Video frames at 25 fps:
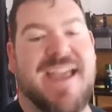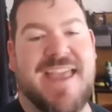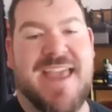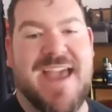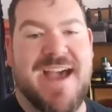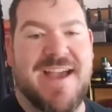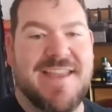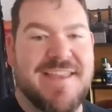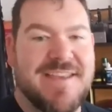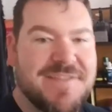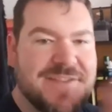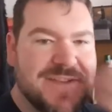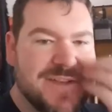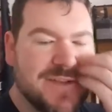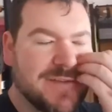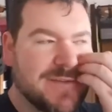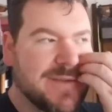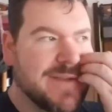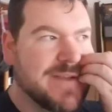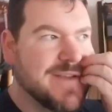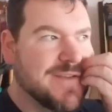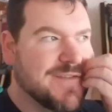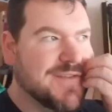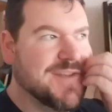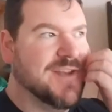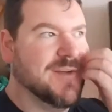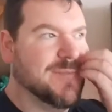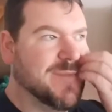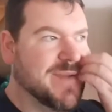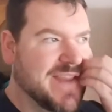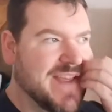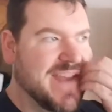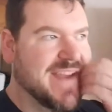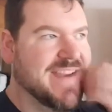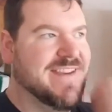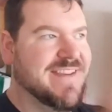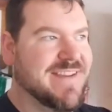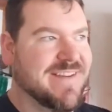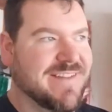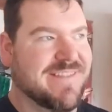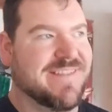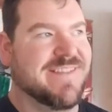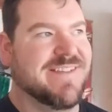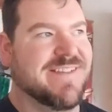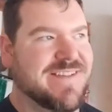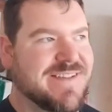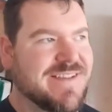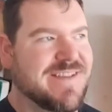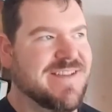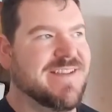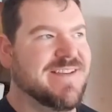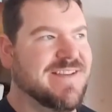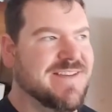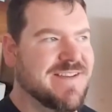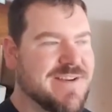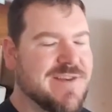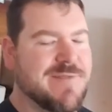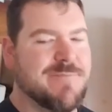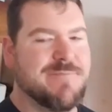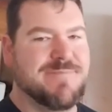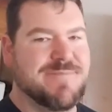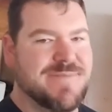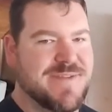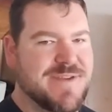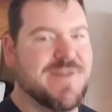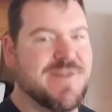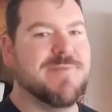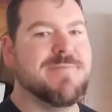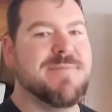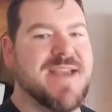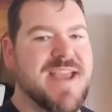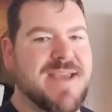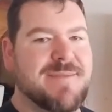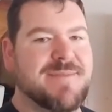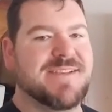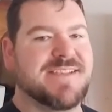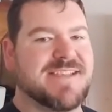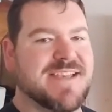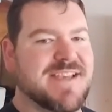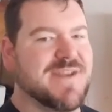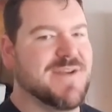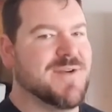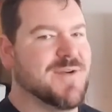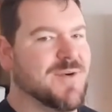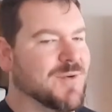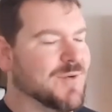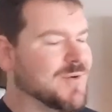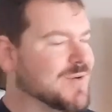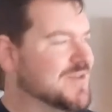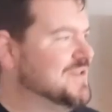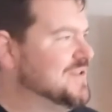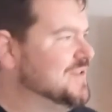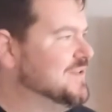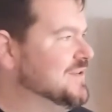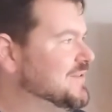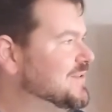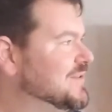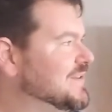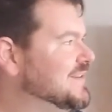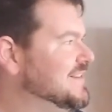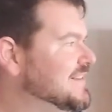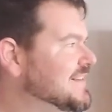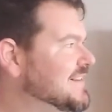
yeah you told you told me that you know your your baby's getting older too